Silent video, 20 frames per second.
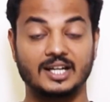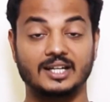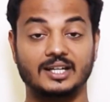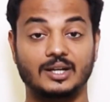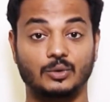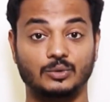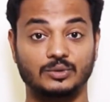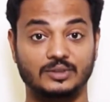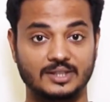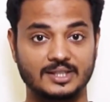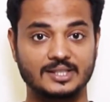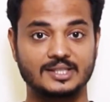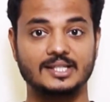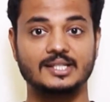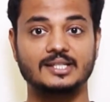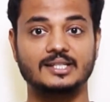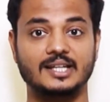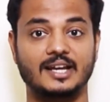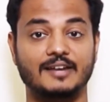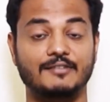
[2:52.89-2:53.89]
Now this
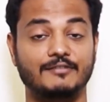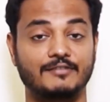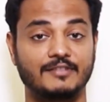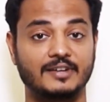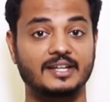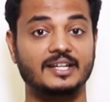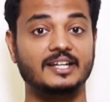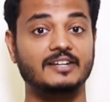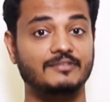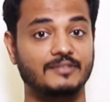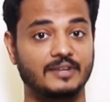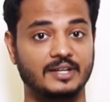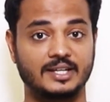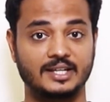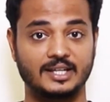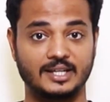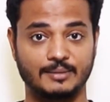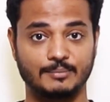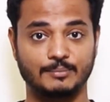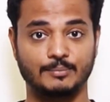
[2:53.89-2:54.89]
is a
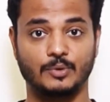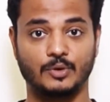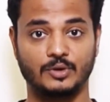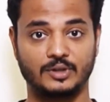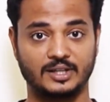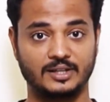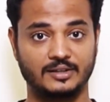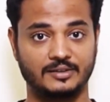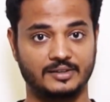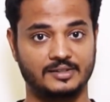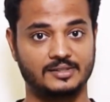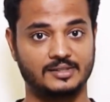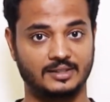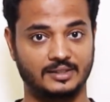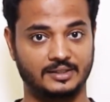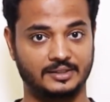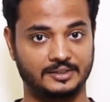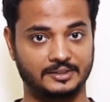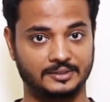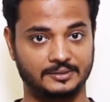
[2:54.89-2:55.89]
very important
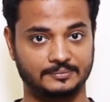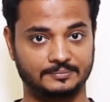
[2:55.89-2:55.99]
result.